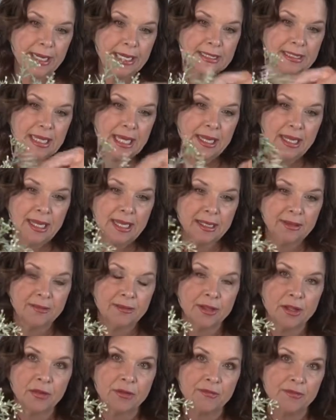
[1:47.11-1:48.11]
and it's got like a
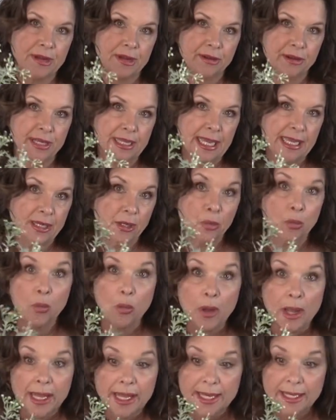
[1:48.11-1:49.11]
little variegated
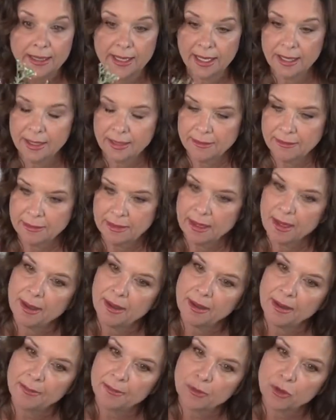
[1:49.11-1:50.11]
white
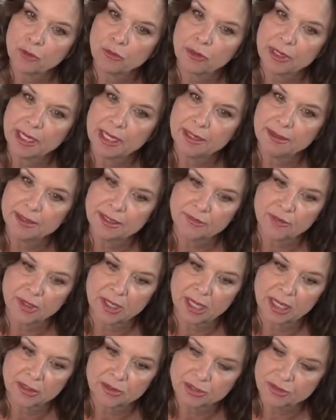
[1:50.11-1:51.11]
and green, different
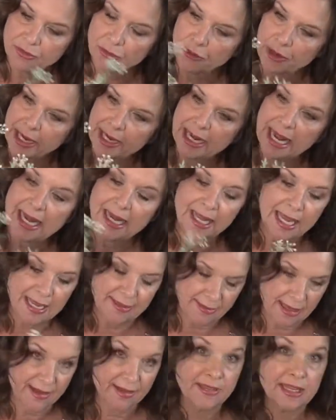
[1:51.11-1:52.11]
colors of green. I
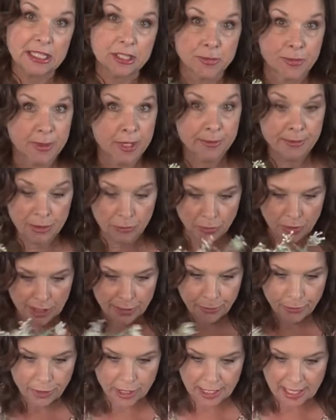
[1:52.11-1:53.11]
like that. I think that's gonna be really
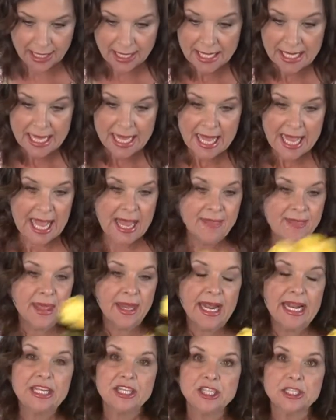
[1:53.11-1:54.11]
pretty. And then
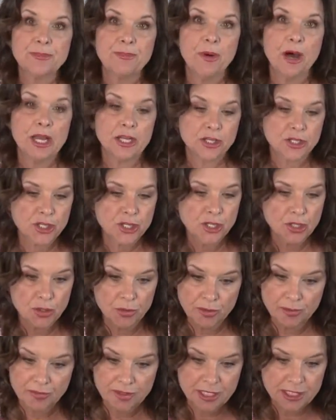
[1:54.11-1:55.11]
I just bought 2
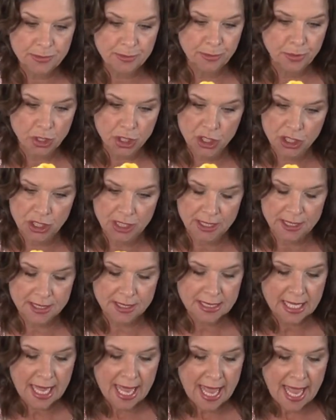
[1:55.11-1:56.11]
of these
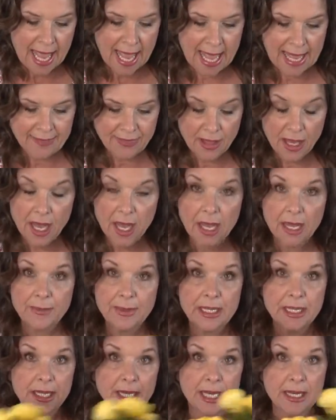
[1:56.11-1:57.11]
bushes at the
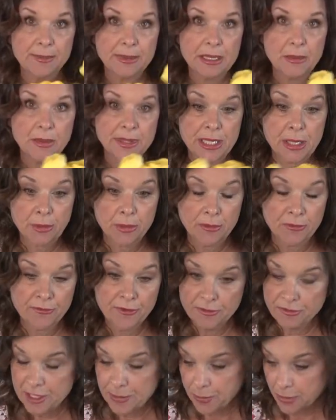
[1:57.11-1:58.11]
Hobby Lobby when they were
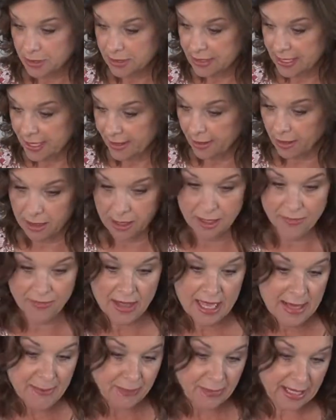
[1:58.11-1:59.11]
50%
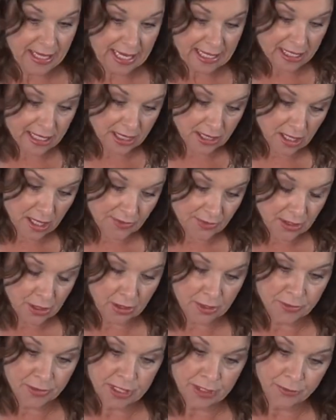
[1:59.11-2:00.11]
off. And I just thought
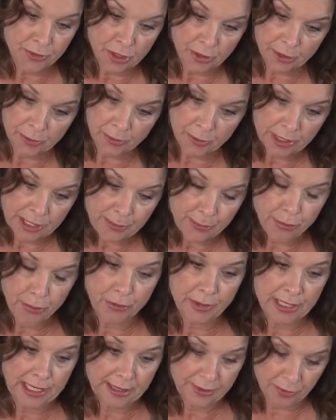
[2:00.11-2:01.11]
they're a really
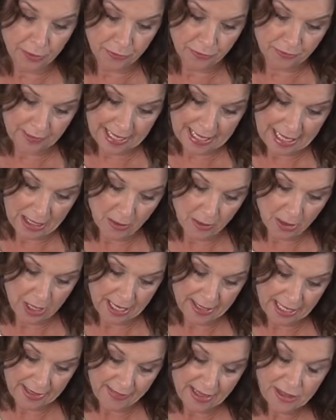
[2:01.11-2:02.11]
pretty little flower,
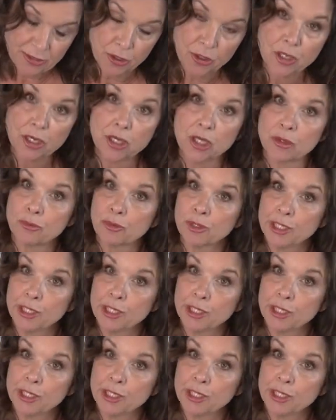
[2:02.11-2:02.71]
and I think they're gonna look